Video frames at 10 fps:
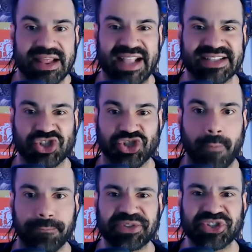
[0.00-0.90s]
Let's
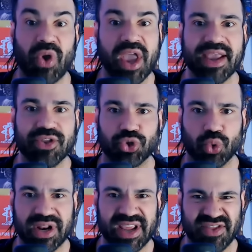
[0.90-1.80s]
jump straight
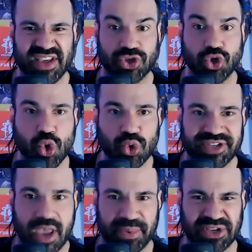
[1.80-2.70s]
into it in this
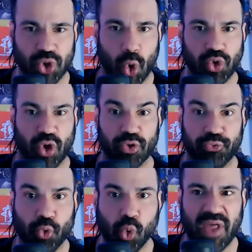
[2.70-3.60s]
news episode on the
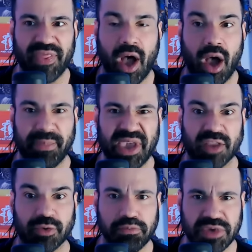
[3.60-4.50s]
Fouad
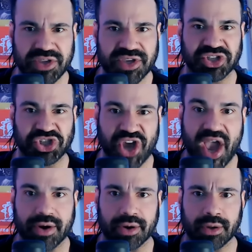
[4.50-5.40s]
Abiad Media
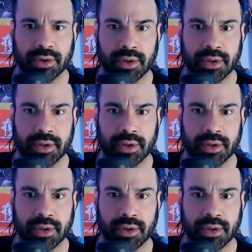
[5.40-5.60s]
Channel.